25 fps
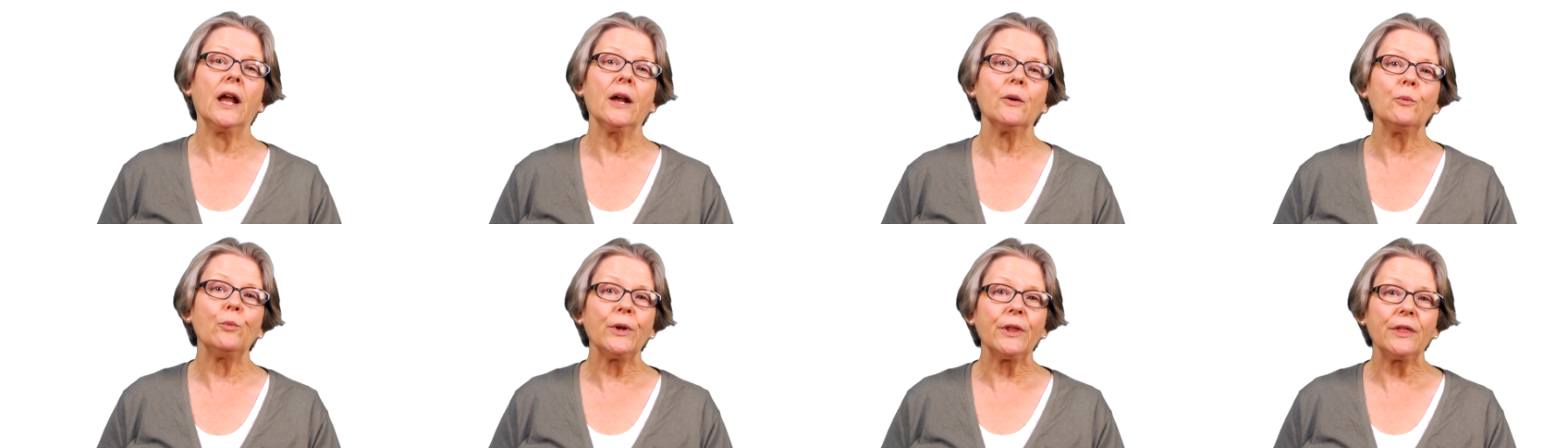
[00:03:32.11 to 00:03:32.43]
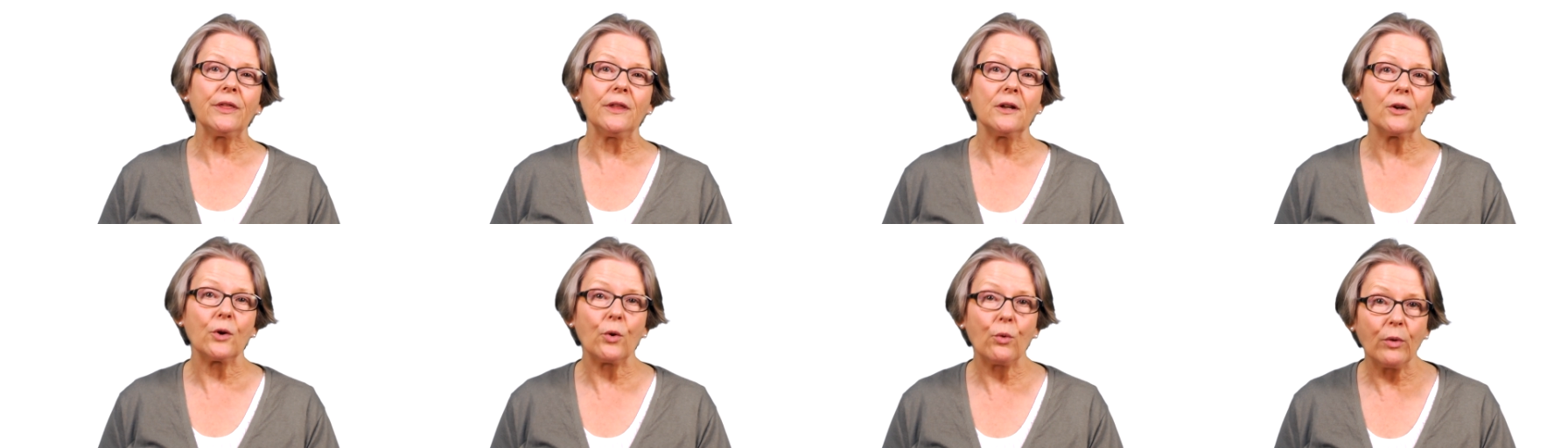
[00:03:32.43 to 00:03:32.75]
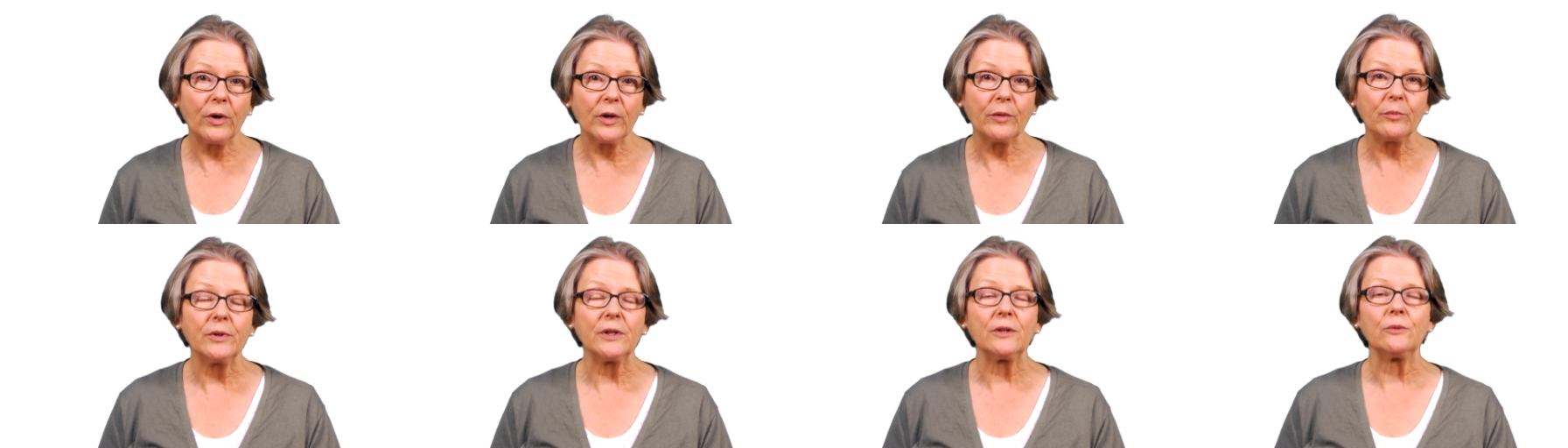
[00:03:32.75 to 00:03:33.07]
with the
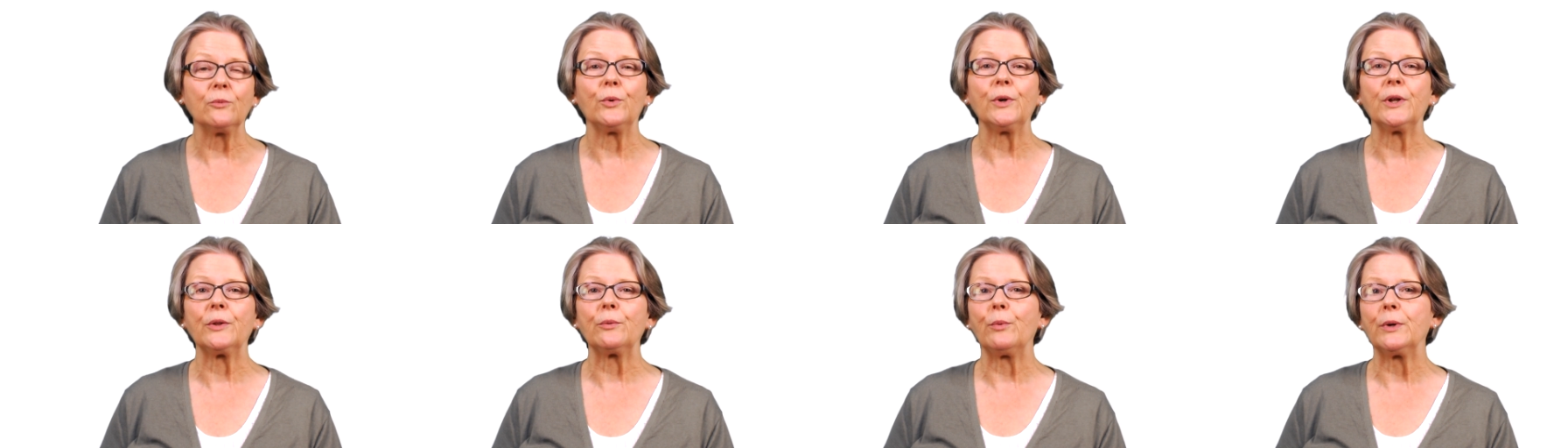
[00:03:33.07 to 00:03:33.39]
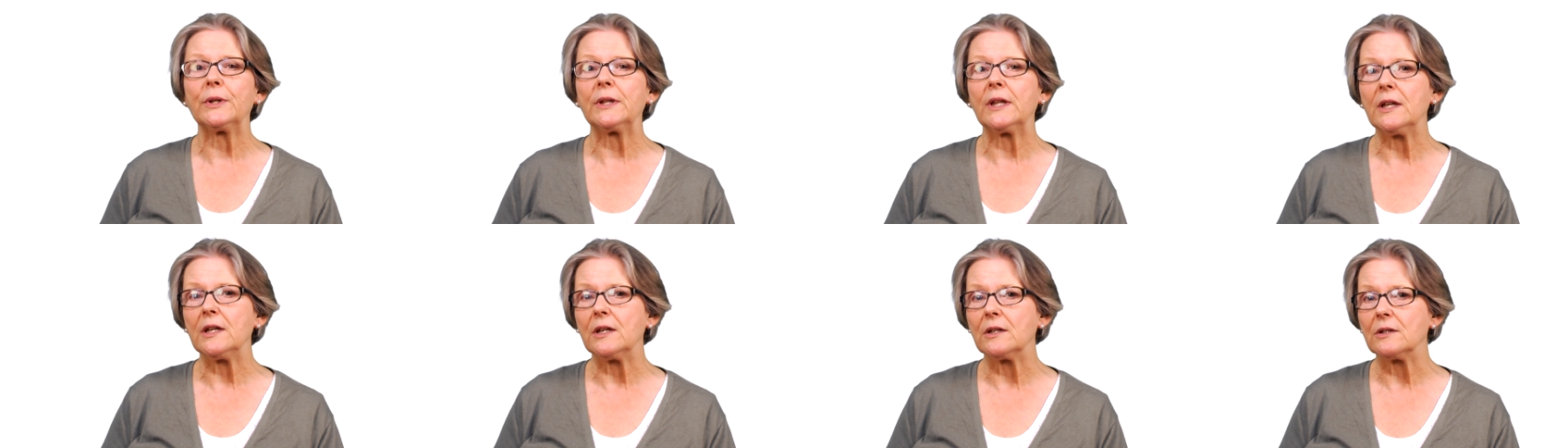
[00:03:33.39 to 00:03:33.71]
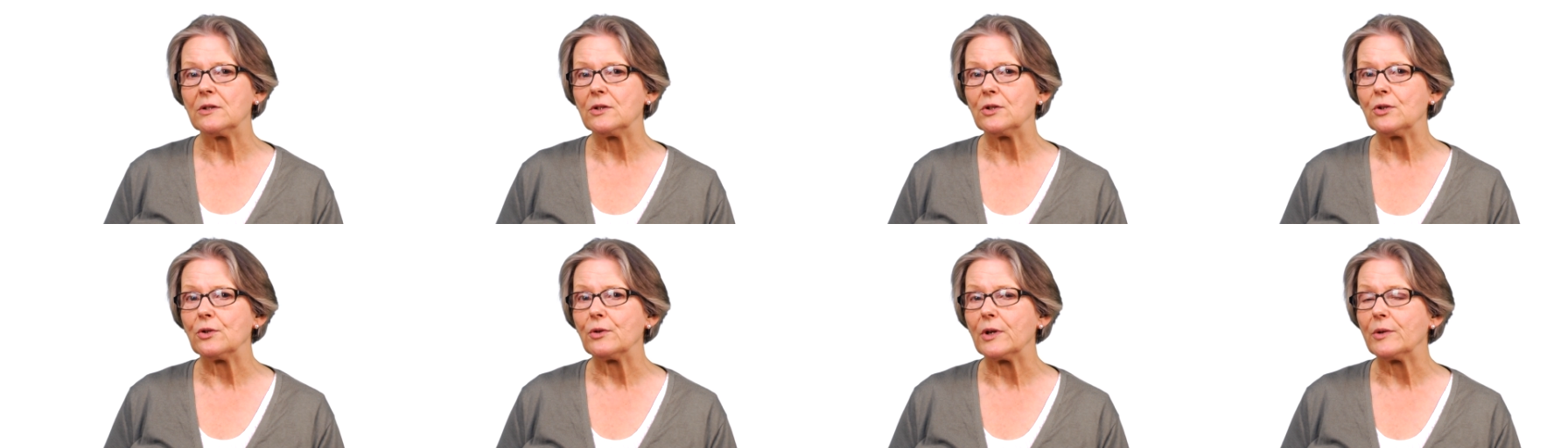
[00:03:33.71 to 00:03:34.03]
equipment, with what they could
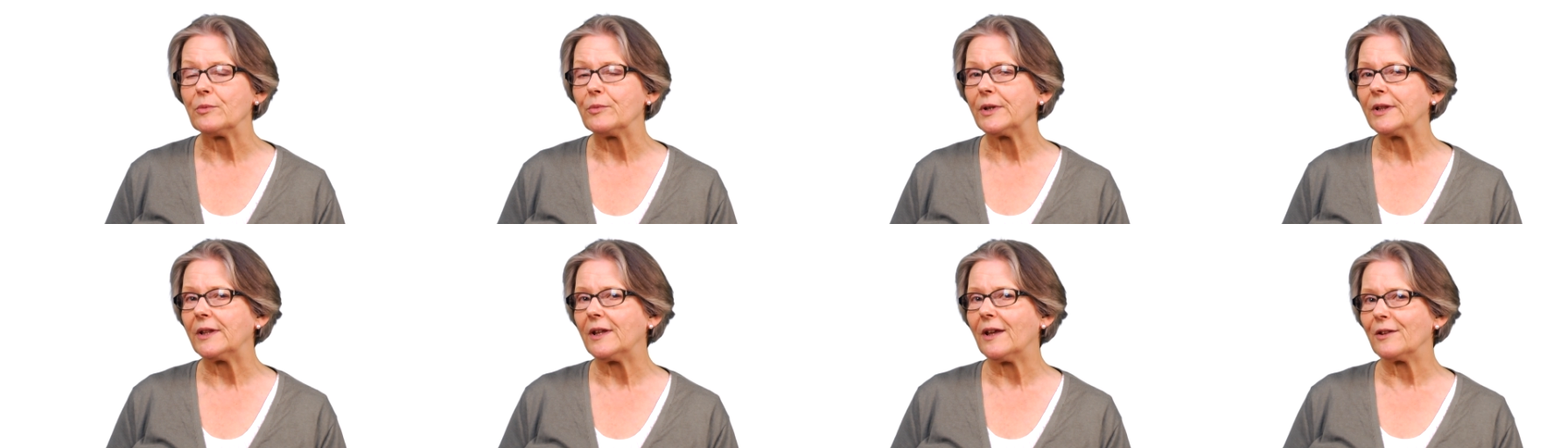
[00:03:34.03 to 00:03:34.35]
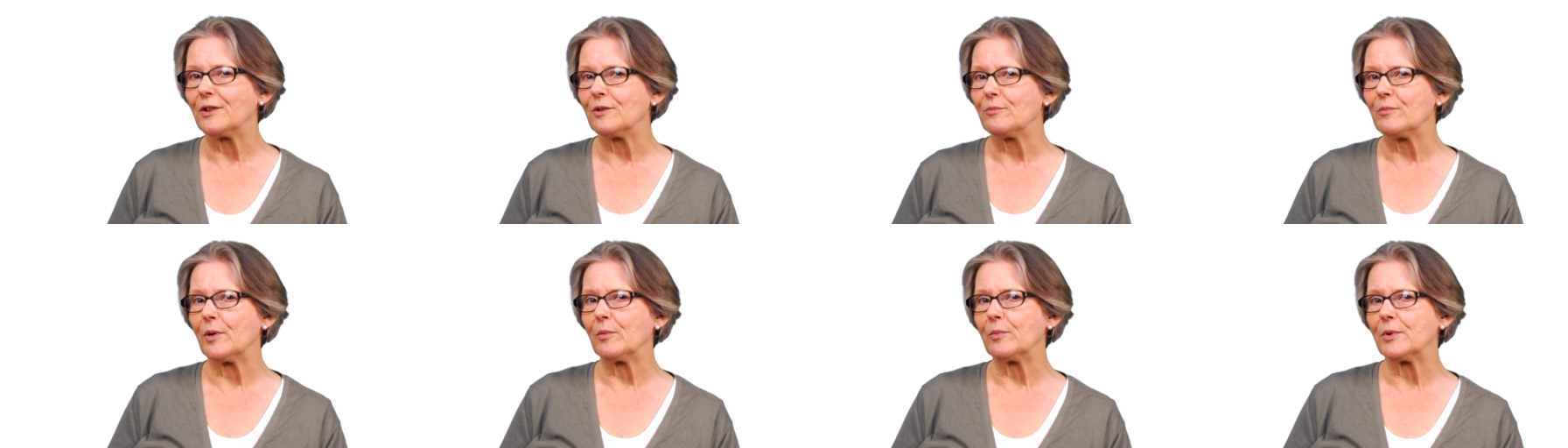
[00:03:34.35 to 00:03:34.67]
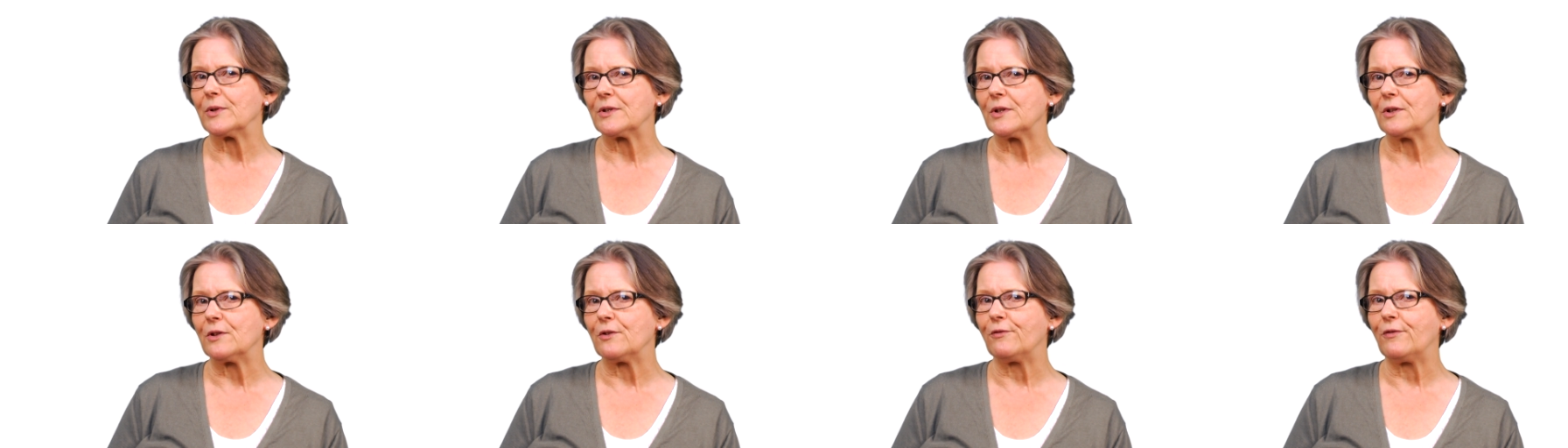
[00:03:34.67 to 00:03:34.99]
do, and with the other
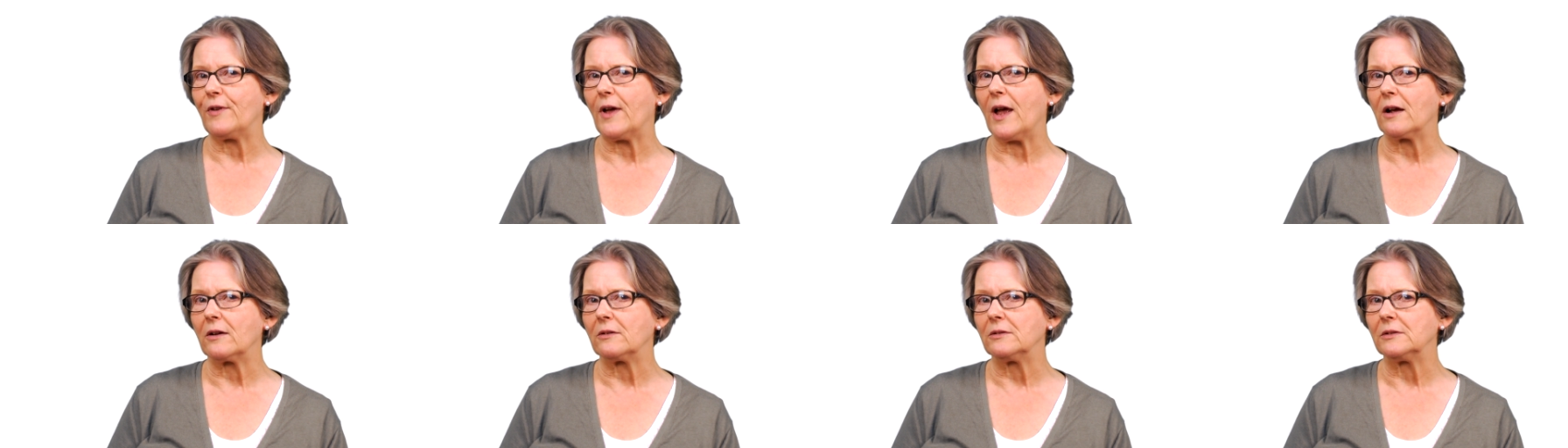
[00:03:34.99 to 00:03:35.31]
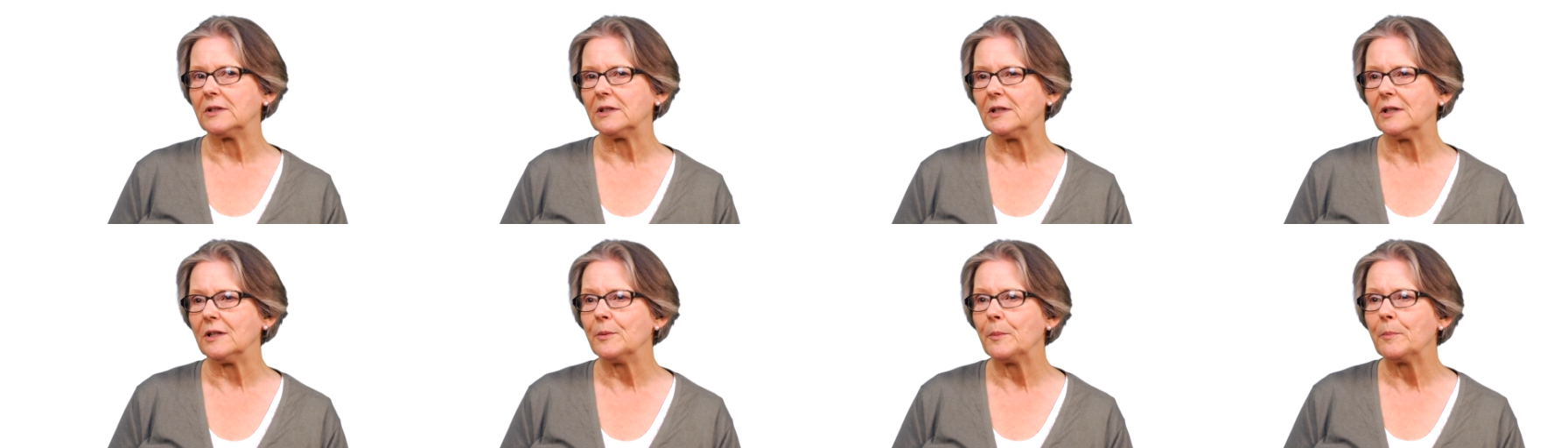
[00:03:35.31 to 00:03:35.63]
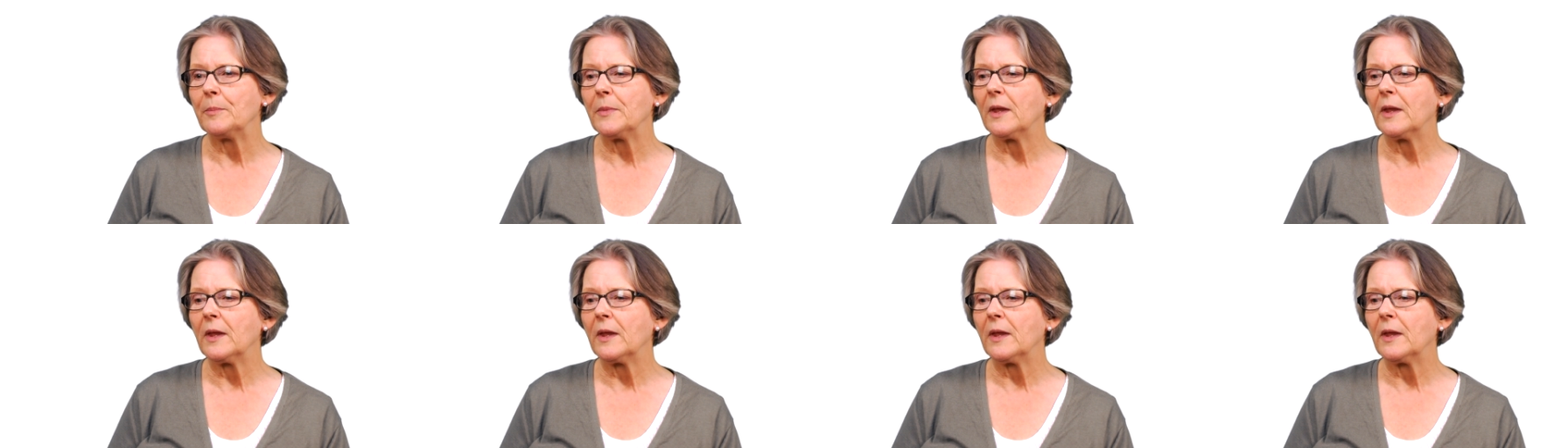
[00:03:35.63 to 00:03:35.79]
members of the faculty.